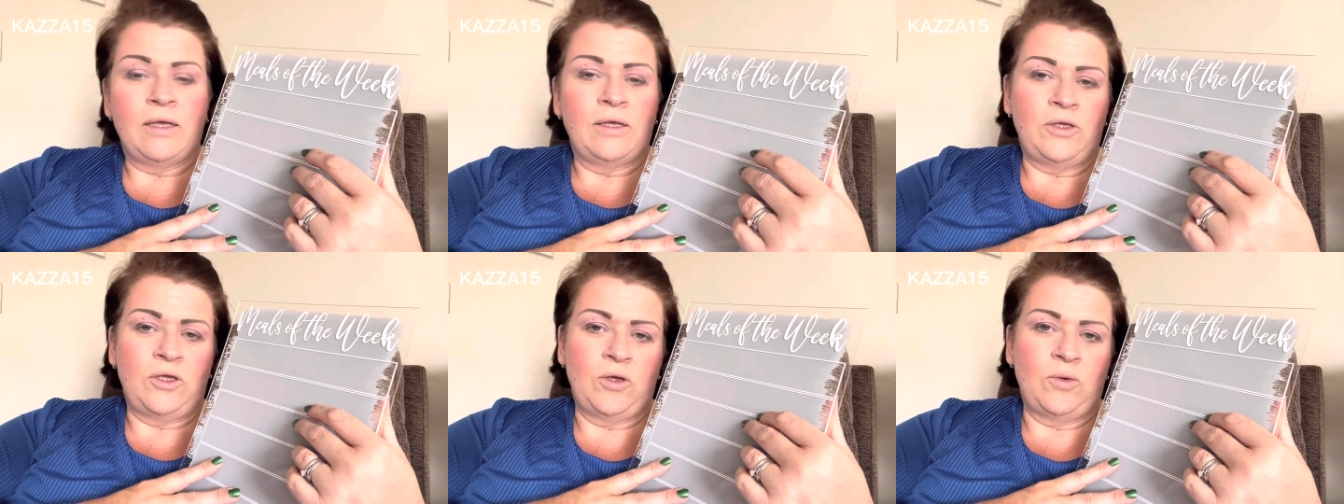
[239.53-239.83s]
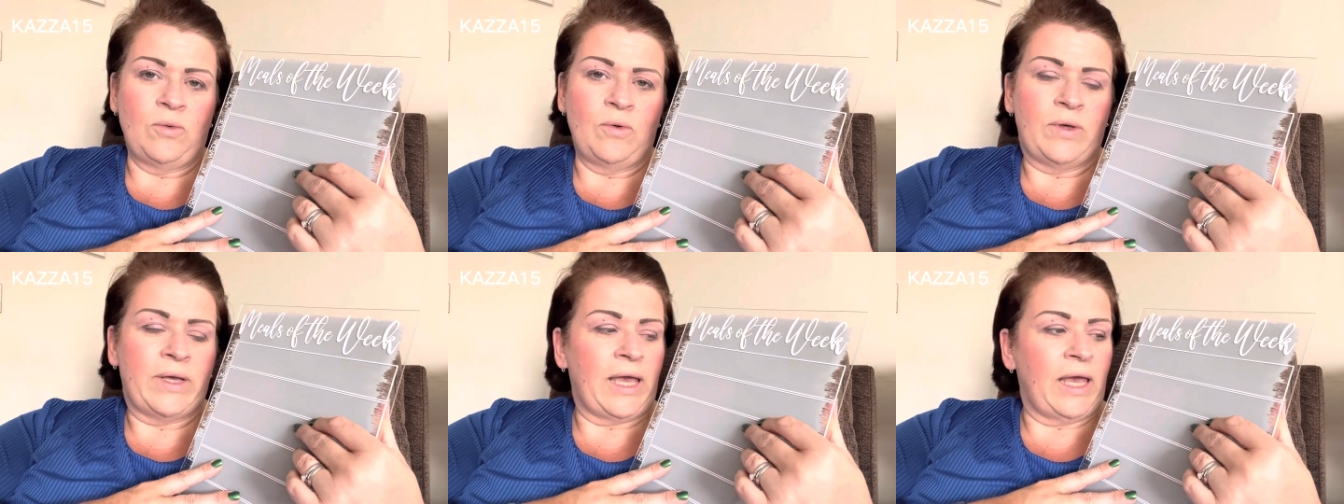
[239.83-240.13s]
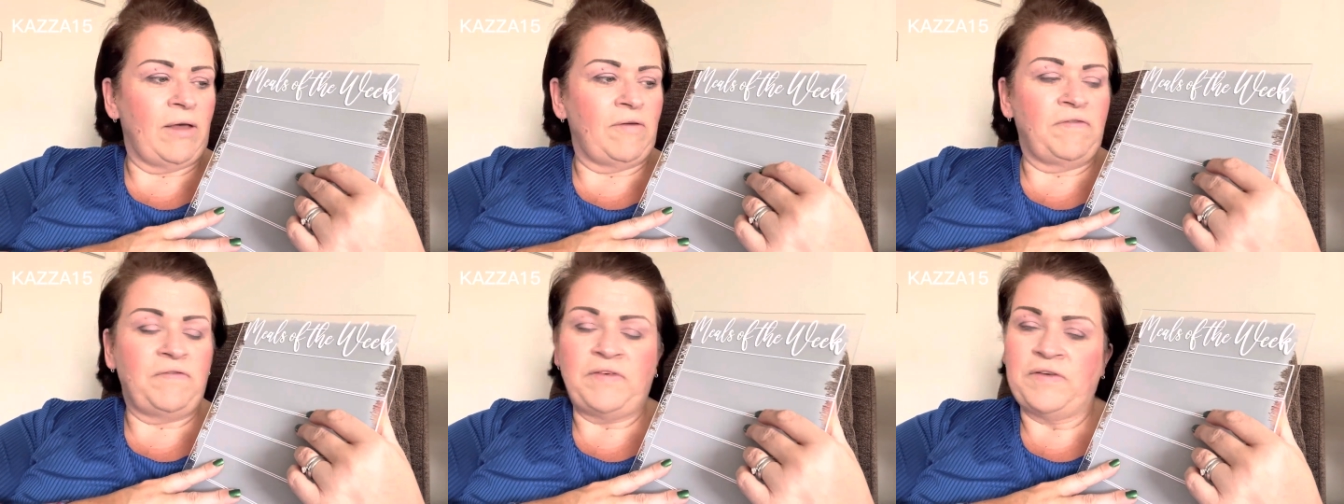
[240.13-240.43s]
you will
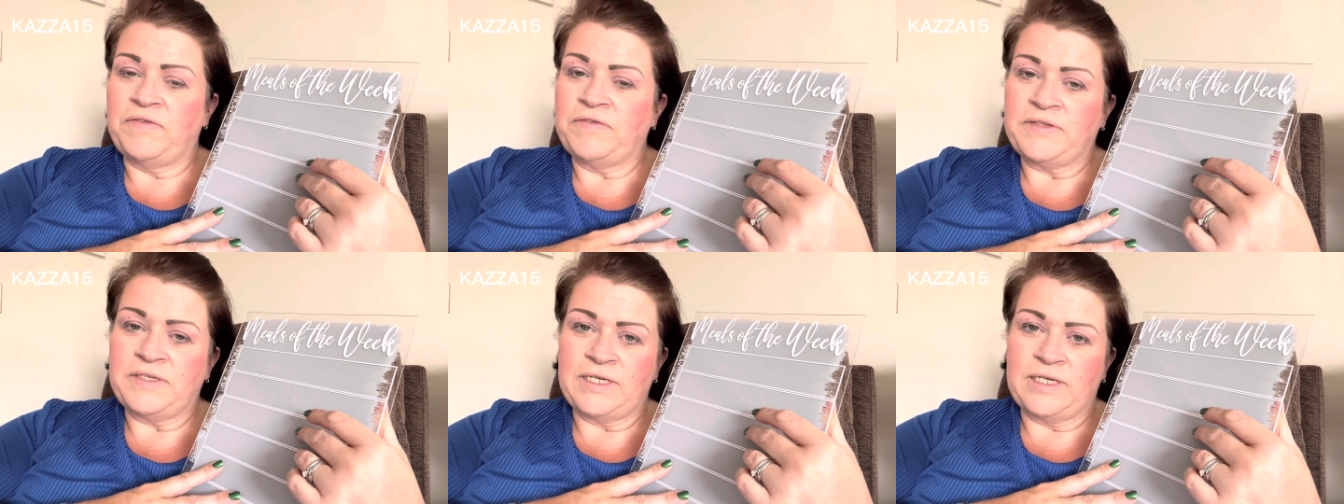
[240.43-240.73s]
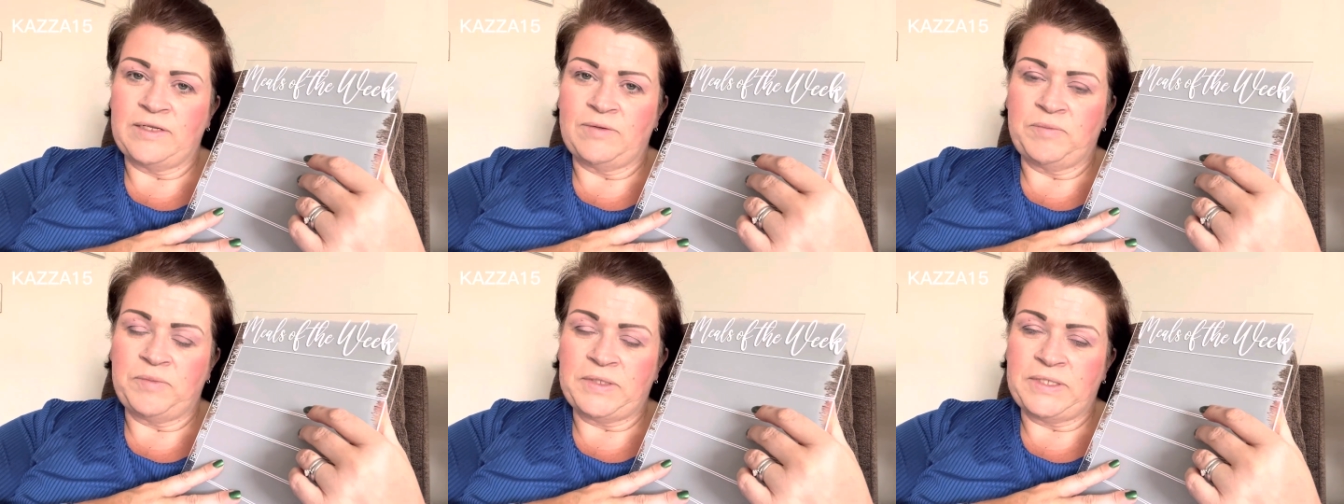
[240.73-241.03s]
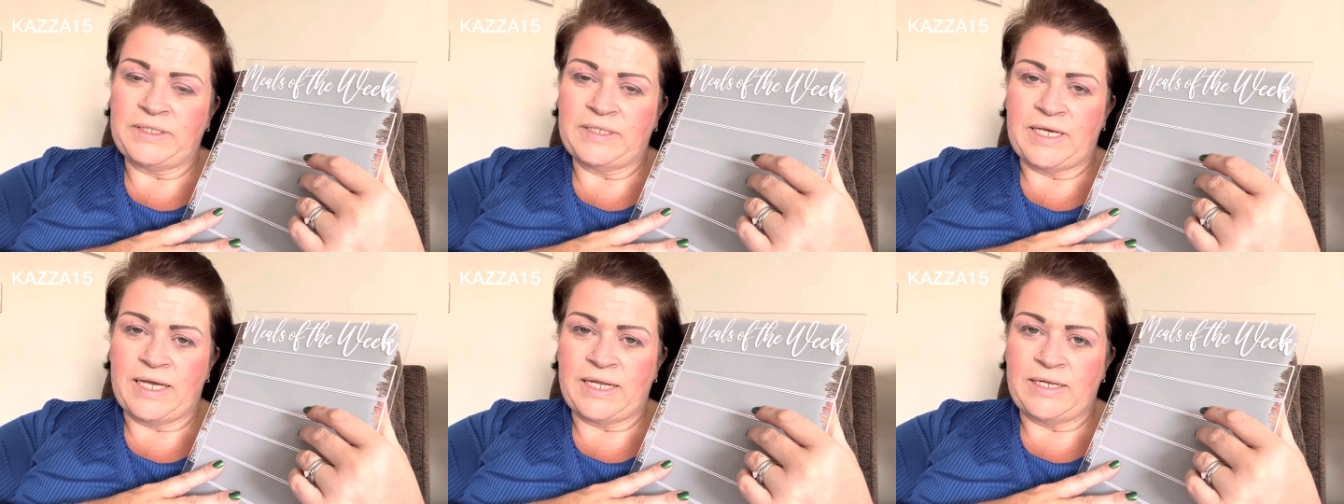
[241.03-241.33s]
get
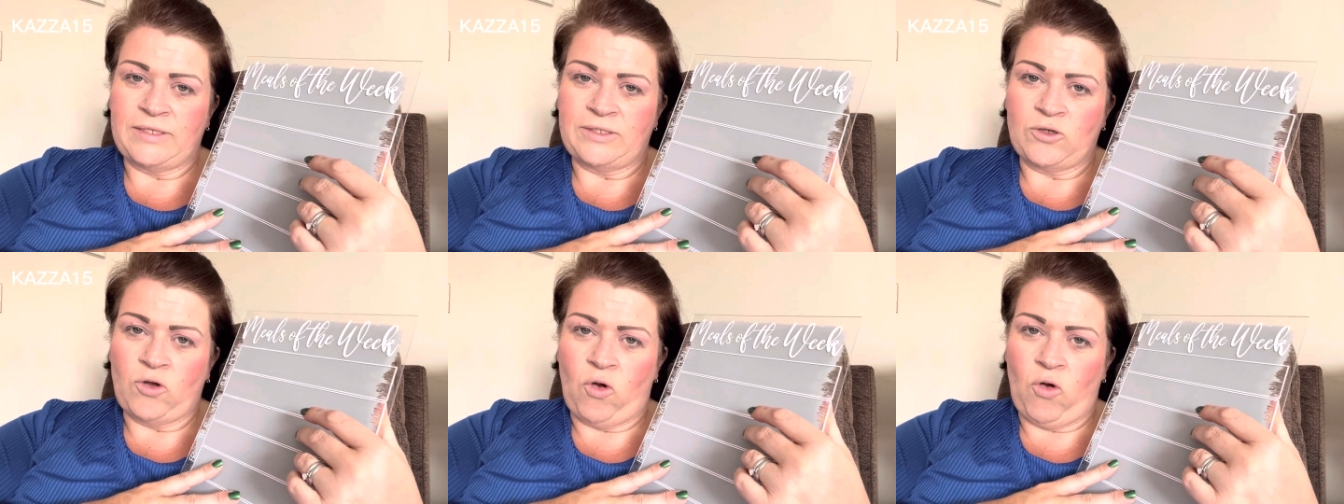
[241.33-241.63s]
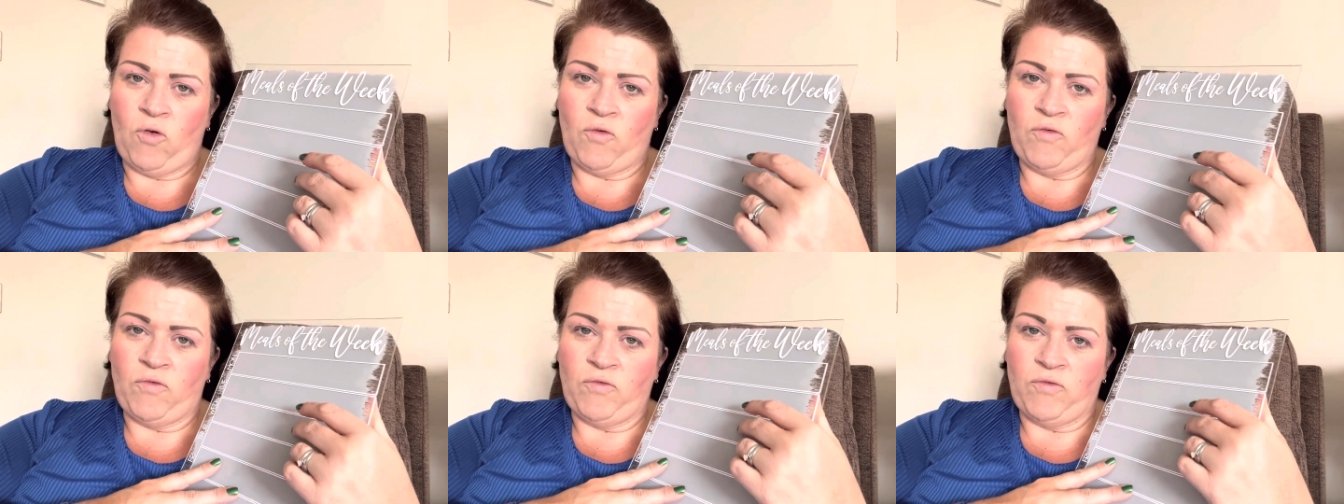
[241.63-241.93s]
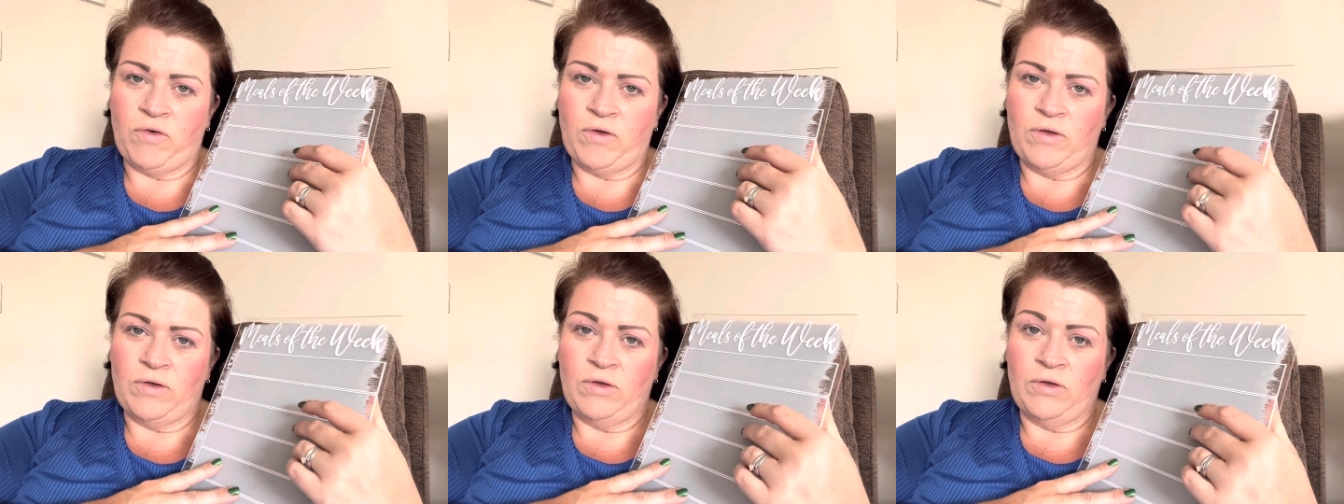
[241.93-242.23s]
15%
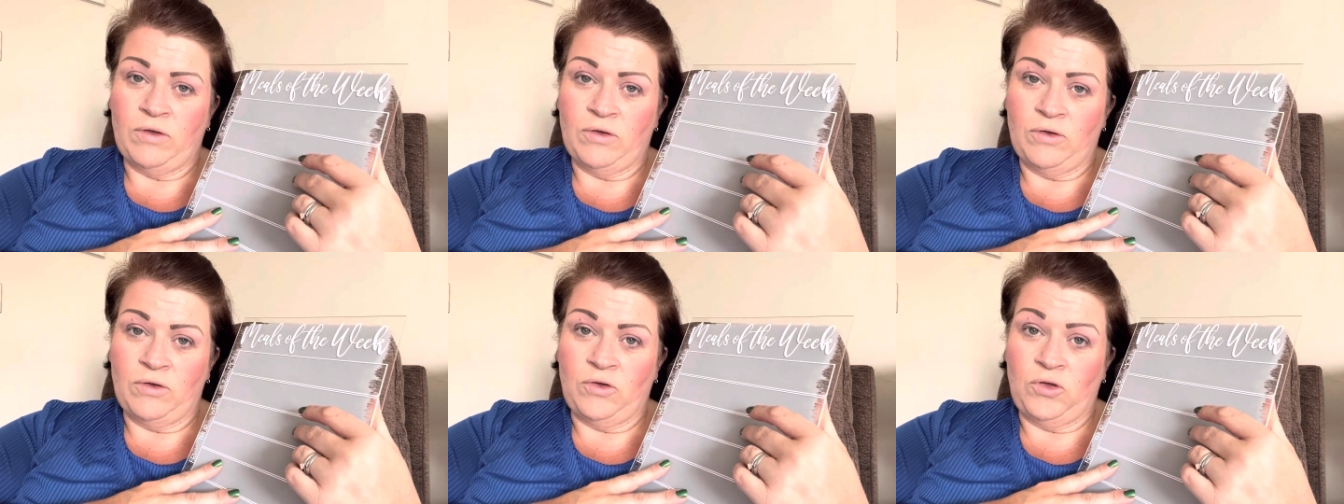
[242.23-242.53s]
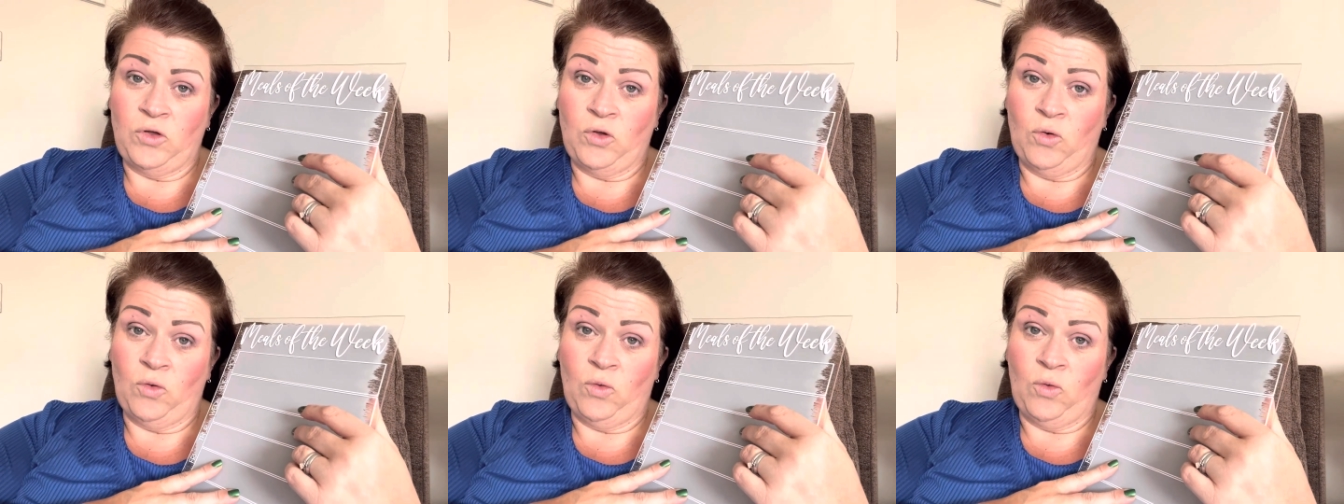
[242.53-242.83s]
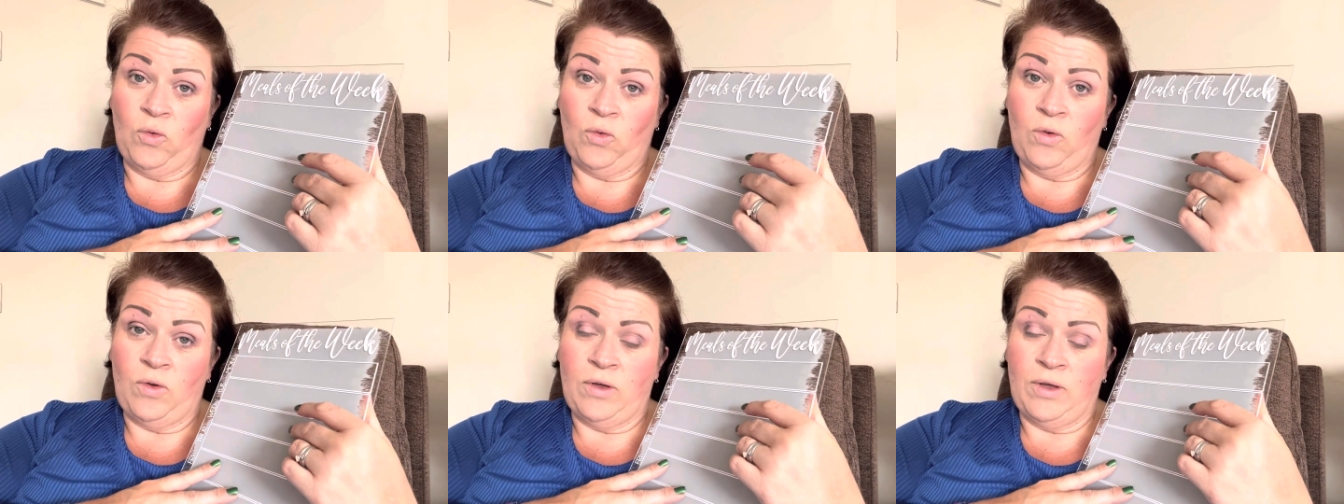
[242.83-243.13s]
off
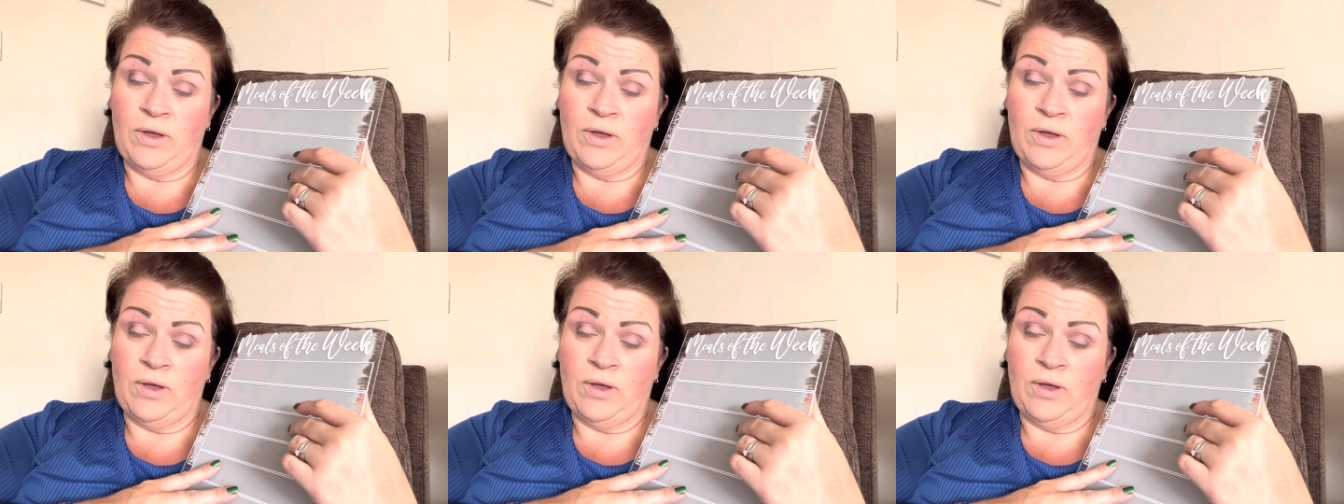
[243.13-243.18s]
your